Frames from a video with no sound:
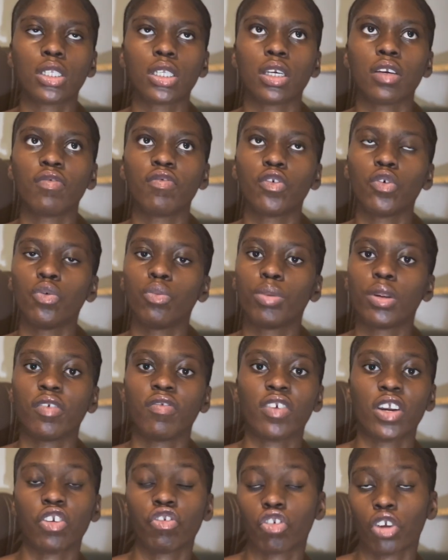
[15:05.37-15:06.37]
If you
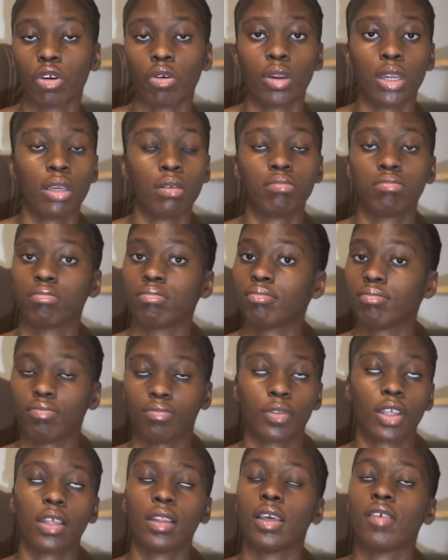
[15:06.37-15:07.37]
prefer sharing,
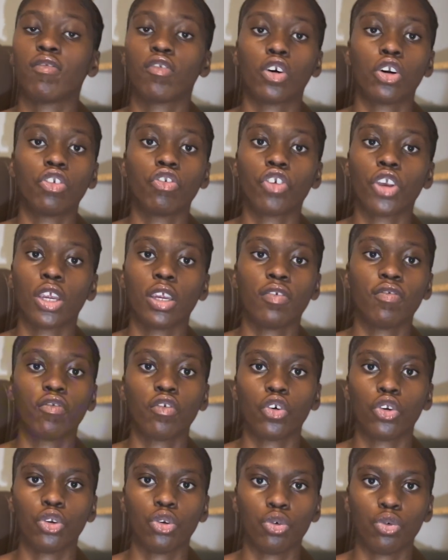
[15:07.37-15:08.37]
they've got sharing for
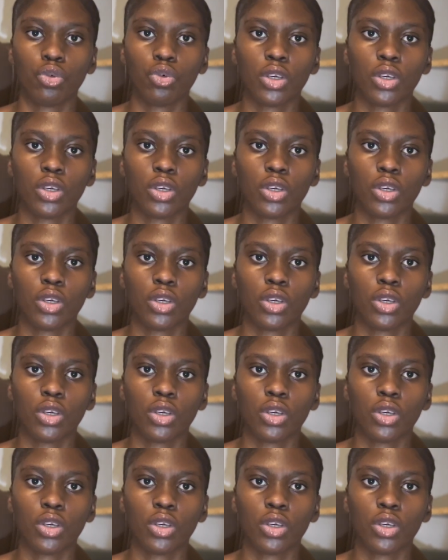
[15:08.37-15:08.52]
you.